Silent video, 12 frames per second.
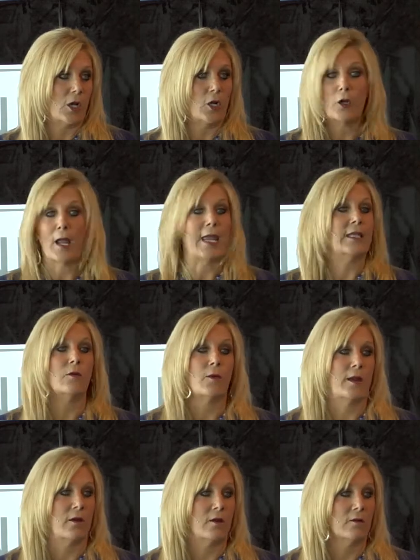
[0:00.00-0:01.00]
her
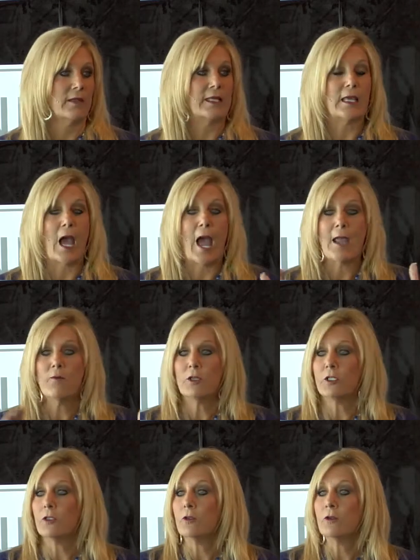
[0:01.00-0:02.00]
anywhere. Like, I
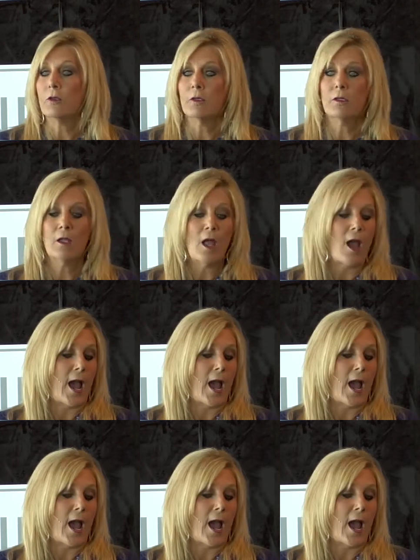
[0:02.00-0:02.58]
would Google.